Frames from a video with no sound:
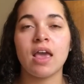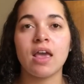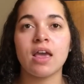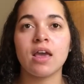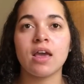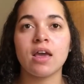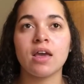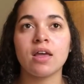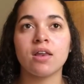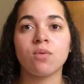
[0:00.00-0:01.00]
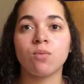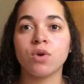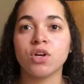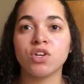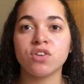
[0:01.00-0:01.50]
and
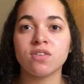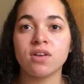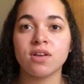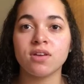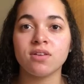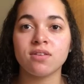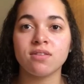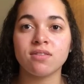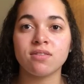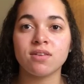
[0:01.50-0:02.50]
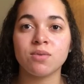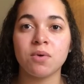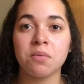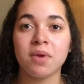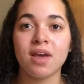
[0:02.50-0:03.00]
we're just gonna see
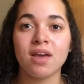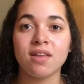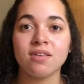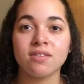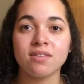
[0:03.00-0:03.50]
what we got